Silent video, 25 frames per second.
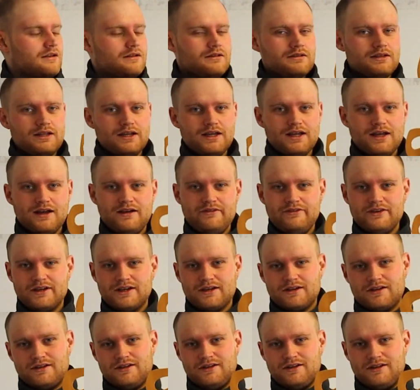And there you have
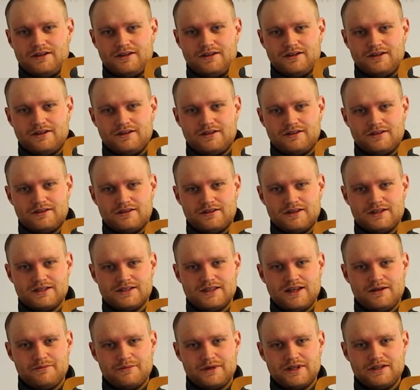it. That's
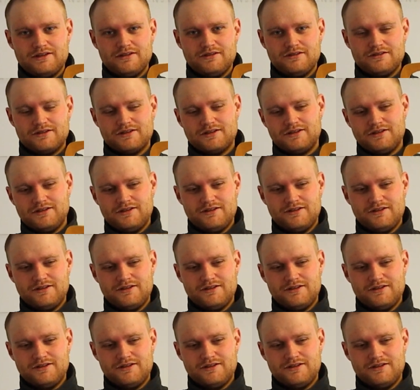that bit done.